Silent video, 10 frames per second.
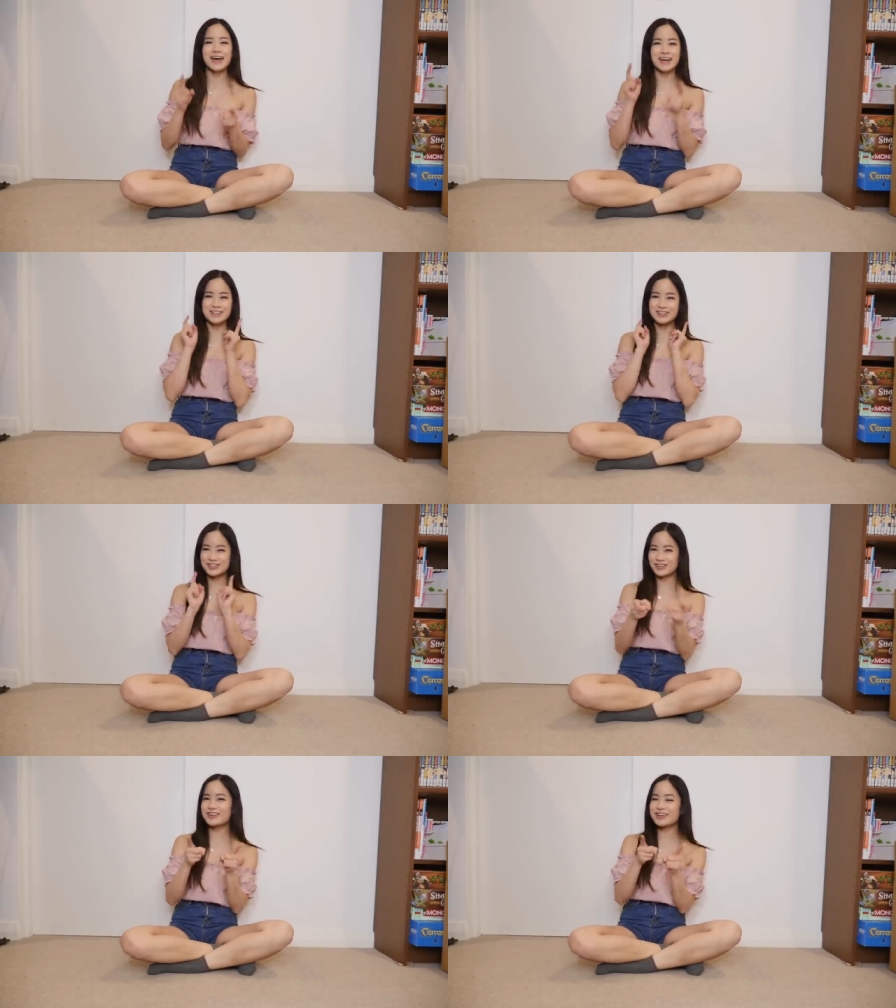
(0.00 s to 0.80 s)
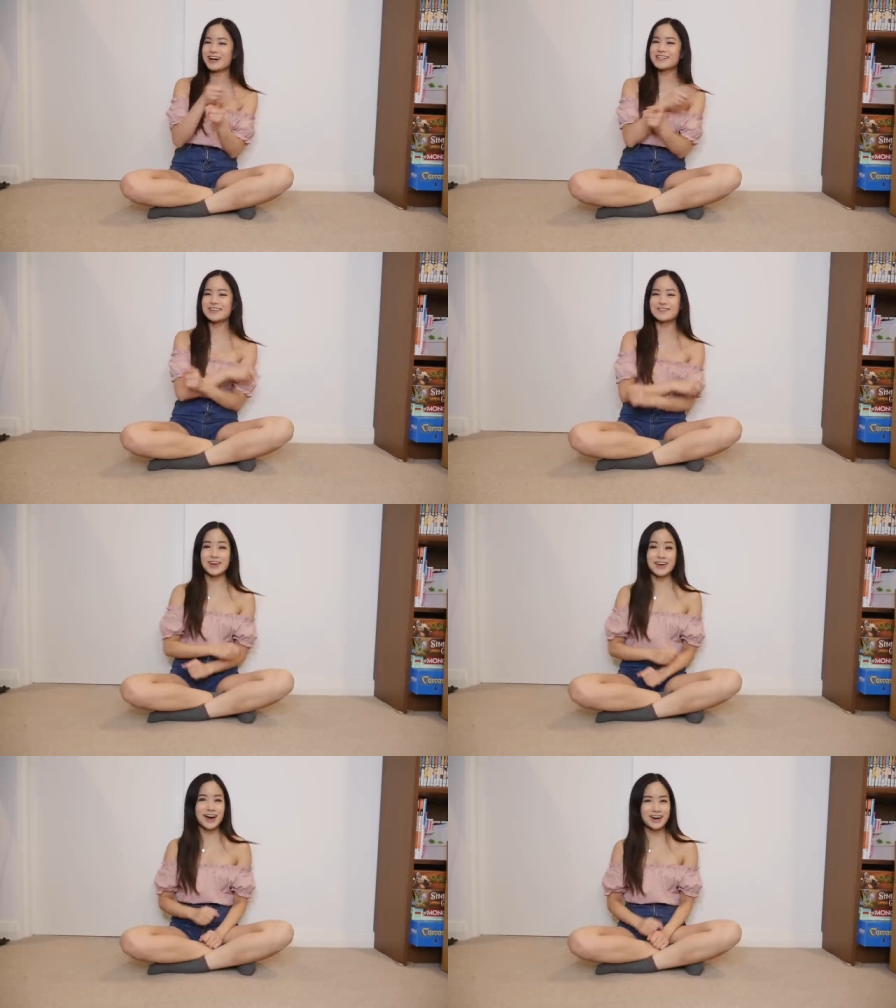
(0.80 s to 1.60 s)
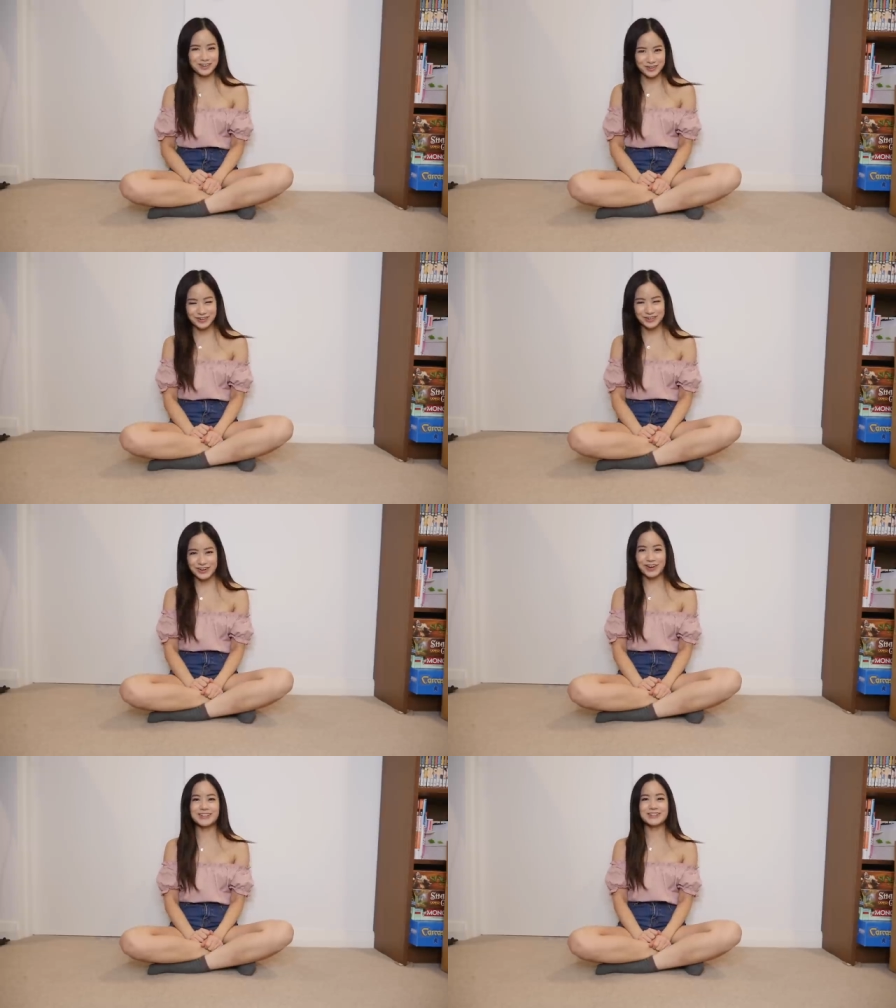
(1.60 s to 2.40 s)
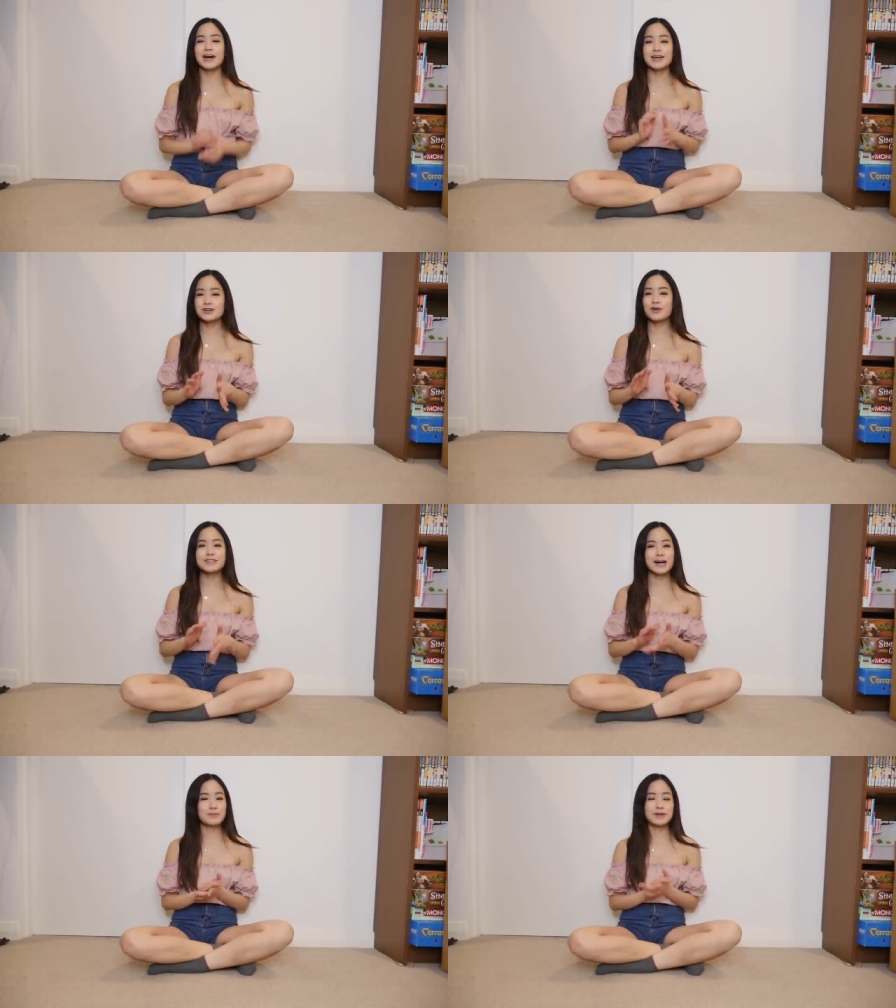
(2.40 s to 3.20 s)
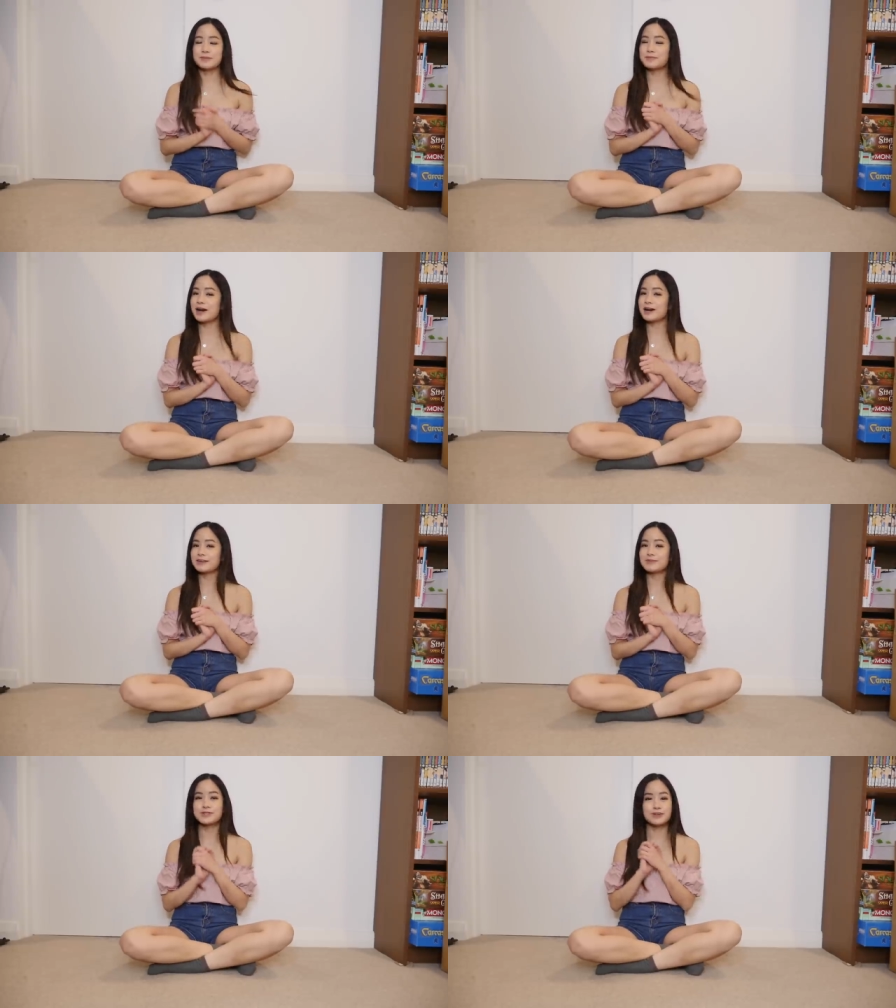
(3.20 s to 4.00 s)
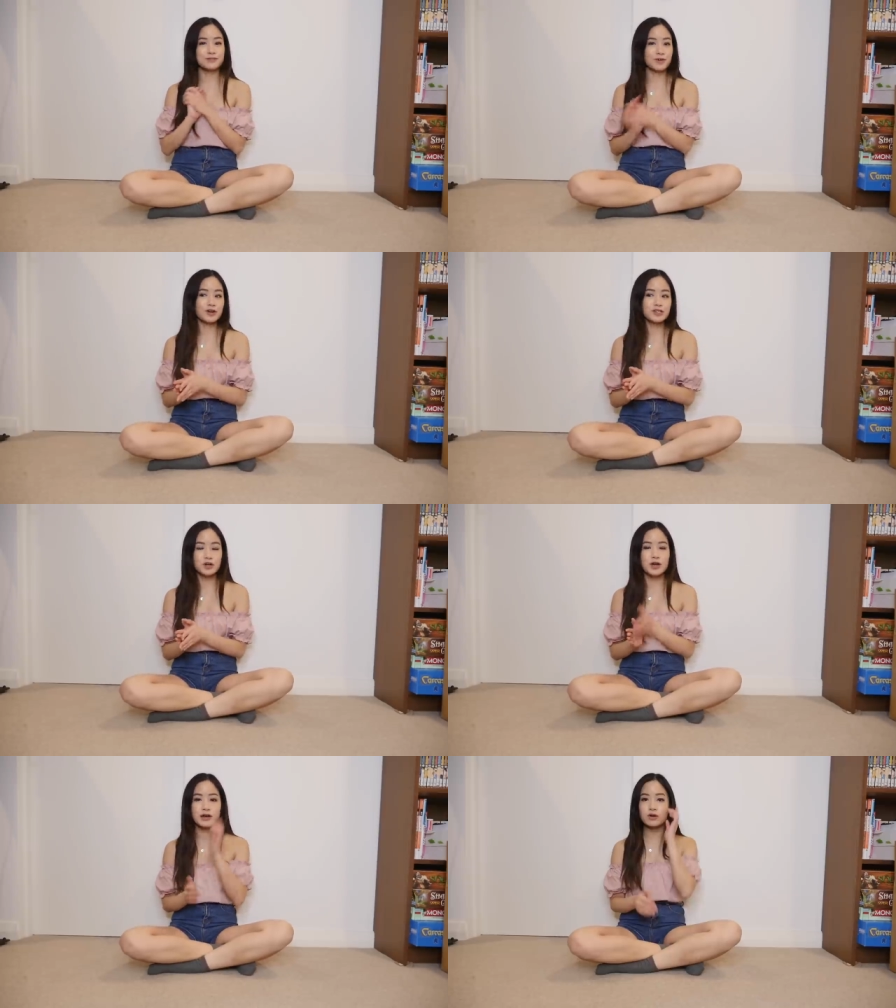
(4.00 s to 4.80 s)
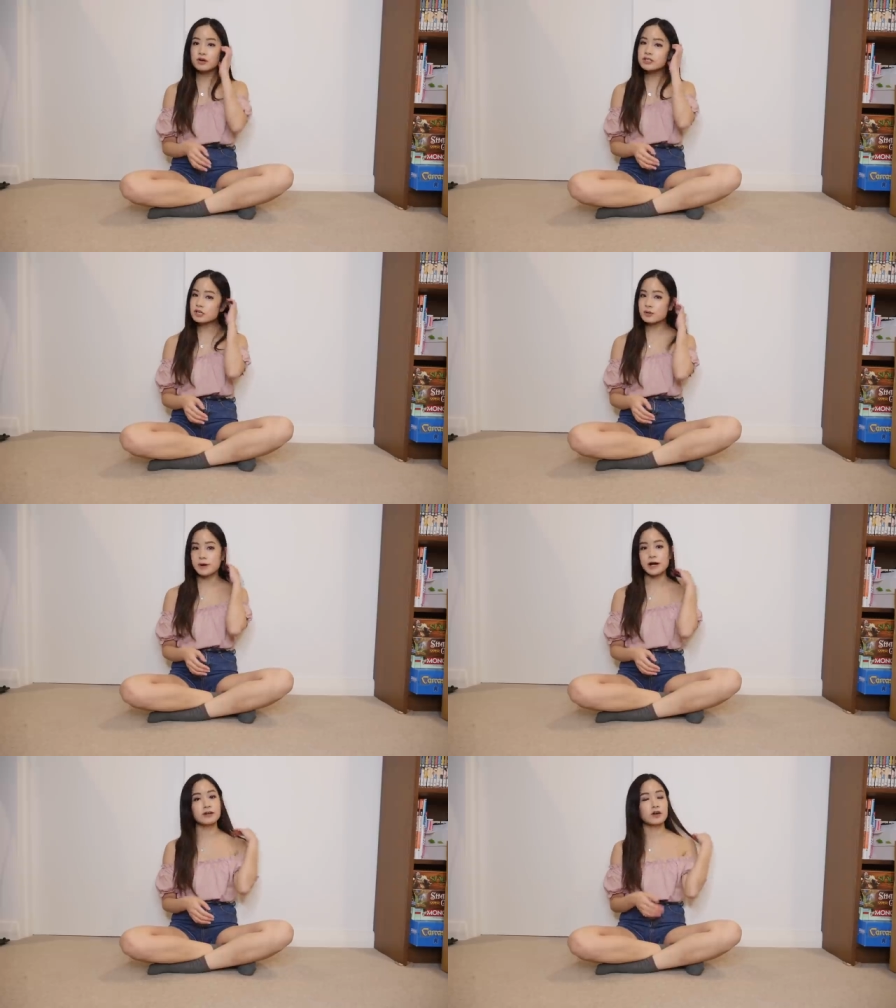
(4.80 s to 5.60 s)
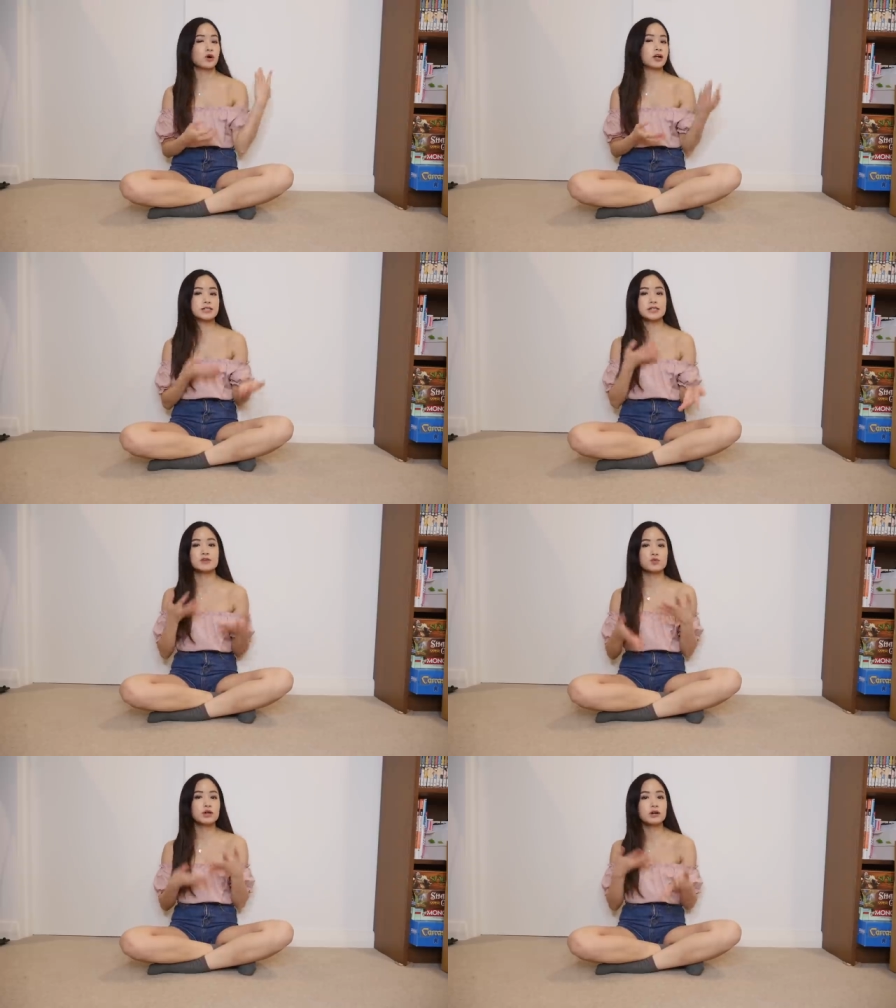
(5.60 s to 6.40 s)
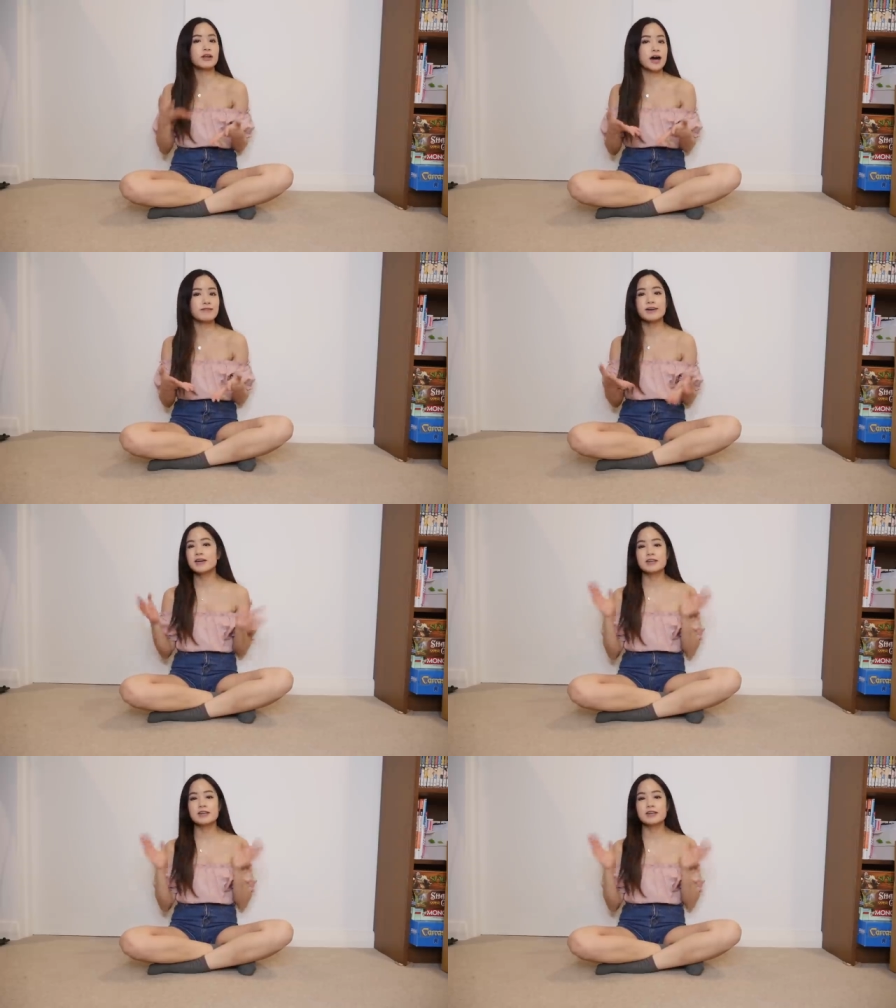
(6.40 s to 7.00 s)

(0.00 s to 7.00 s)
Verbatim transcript: and to show you guys if they are good or not. As always I'll be comparing them to the photo and also comparing the quality in real life.